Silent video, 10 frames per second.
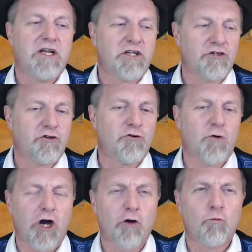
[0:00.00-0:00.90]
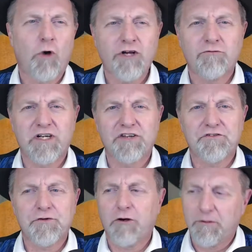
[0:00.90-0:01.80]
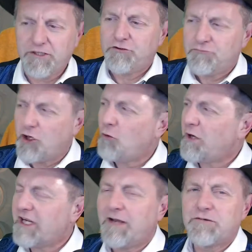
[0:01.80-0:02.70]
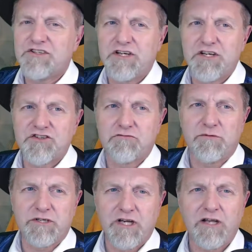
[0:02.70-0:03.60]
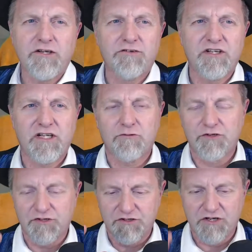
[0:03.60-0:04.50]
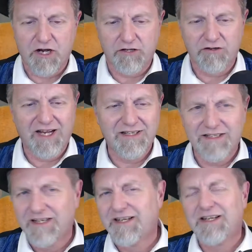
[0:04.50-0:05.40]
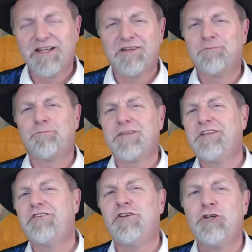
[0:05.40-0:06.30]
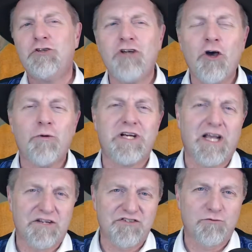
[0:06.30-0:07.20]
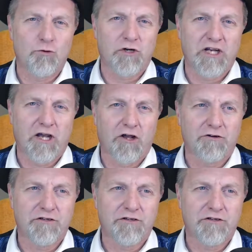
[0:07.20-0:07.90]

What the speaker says: You are wondering as a viewer. I mean, you know what happens in history, but now you're dealing with the doctor. And you know it has to work out.